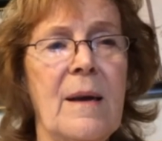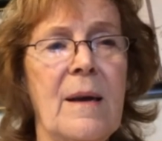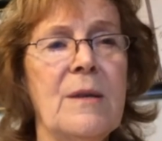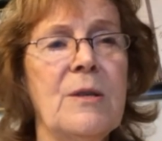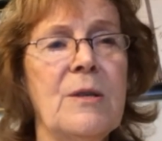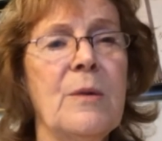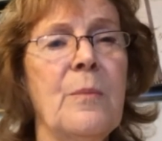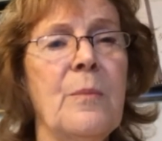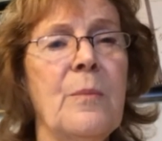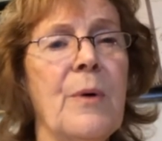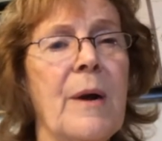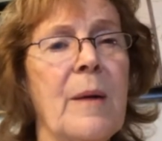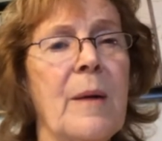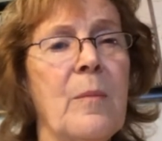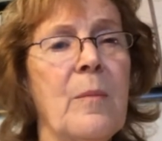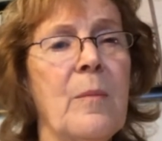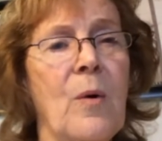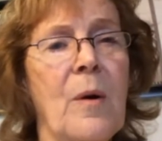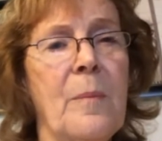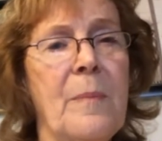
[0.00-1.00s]
to bring
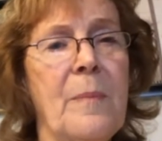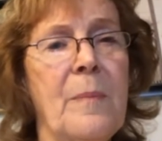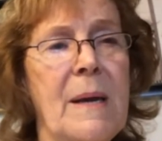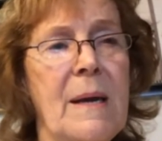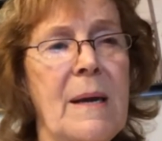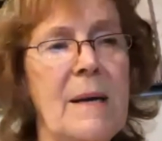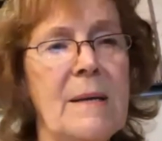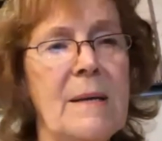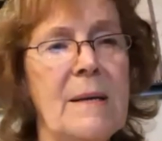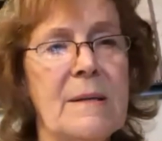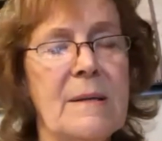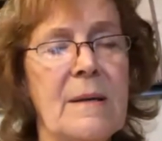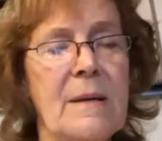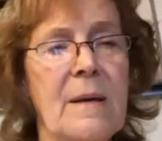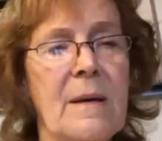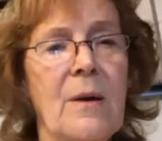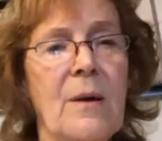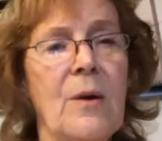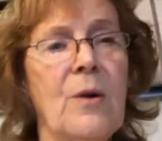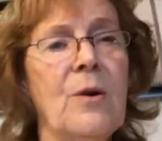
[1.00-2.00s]
more peace,
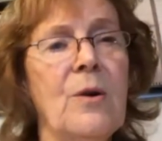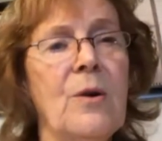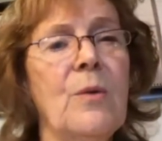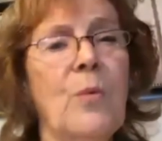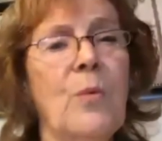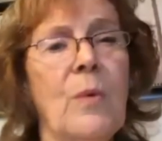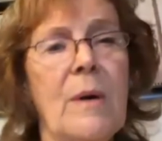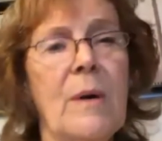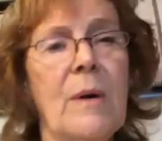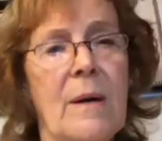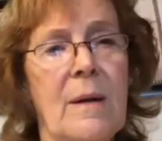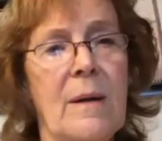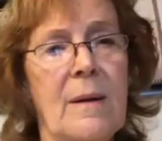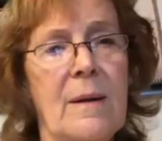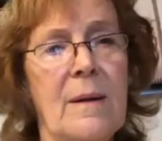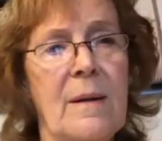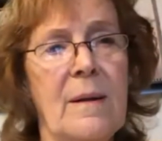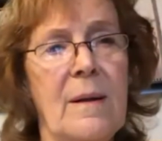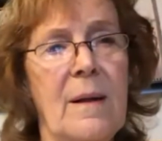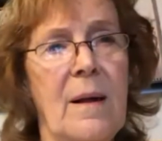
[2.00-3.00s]

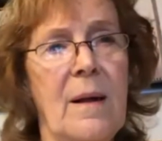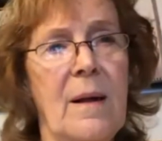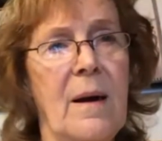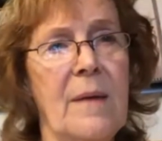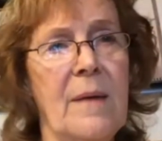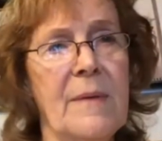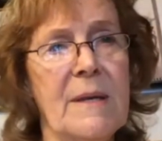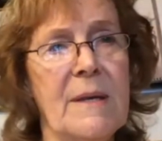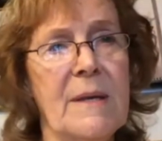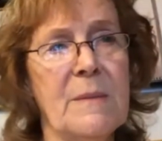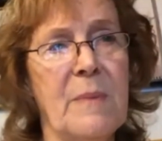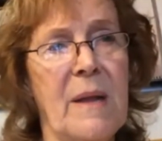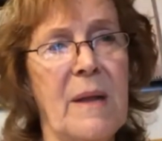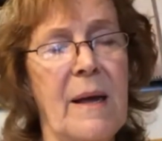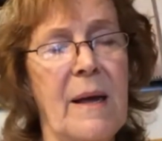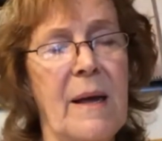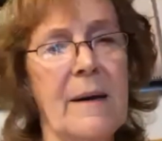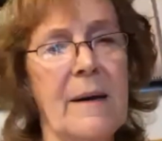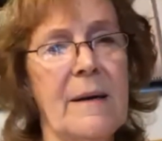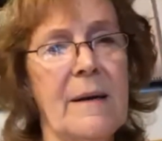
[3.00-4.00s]
goodwill on this
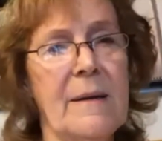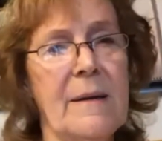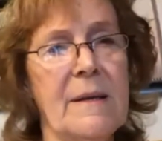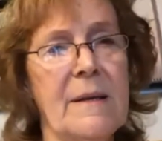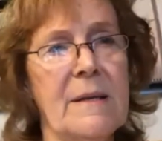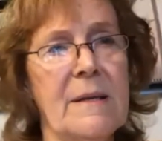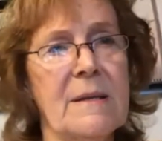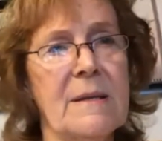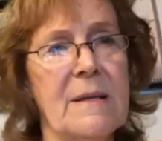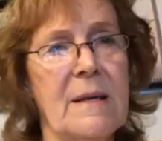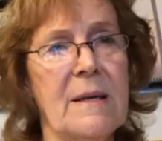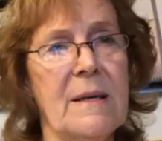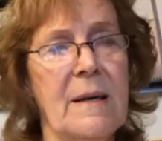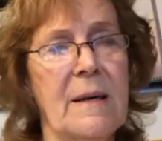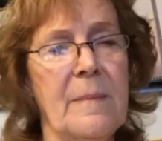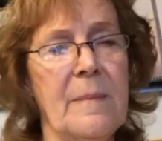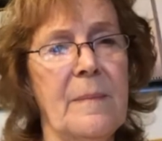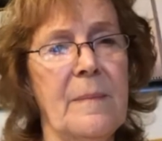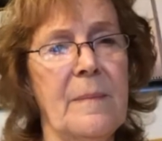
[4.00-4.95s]
planet at this time.